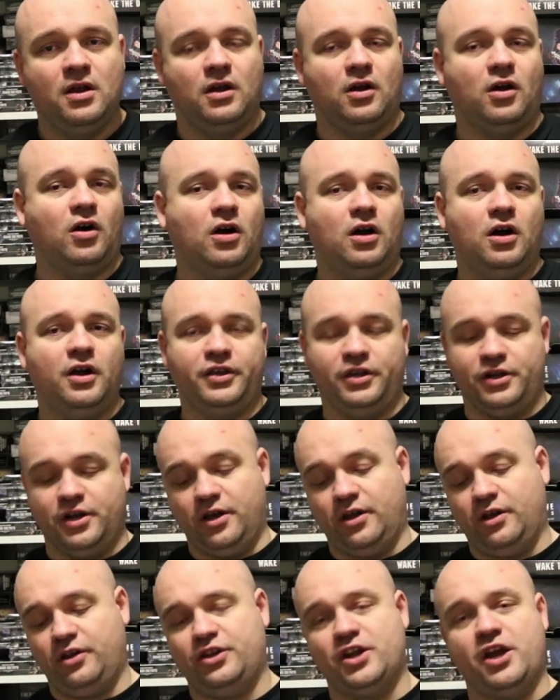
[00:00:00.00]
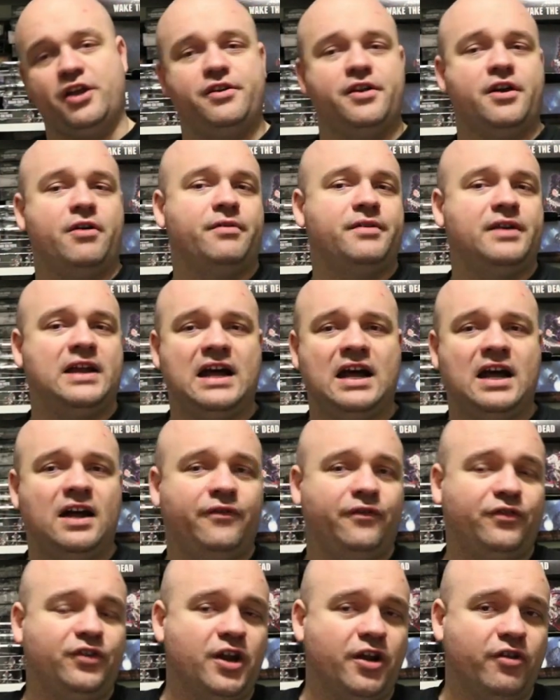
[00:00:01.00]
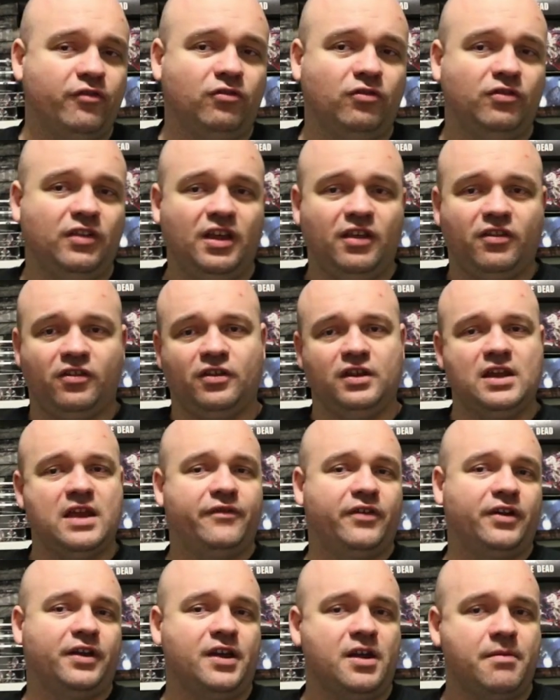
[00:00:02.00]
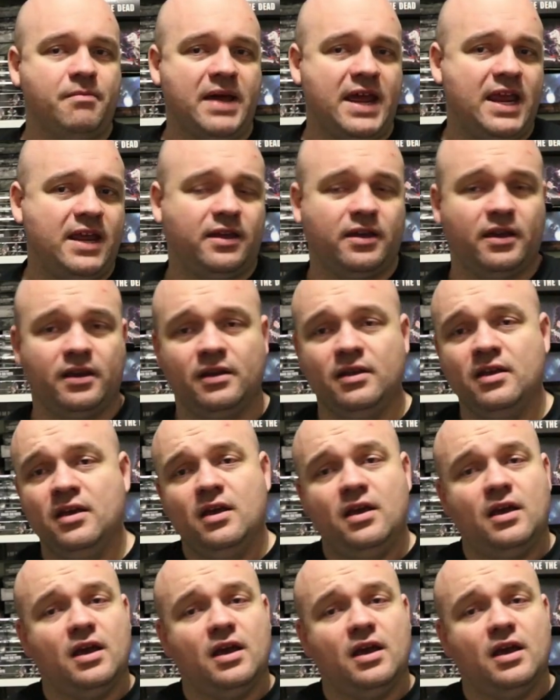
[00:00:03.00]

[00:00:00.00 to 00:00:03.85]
Oh, you know, you don't know enough, you don't do this, you're never going to make it.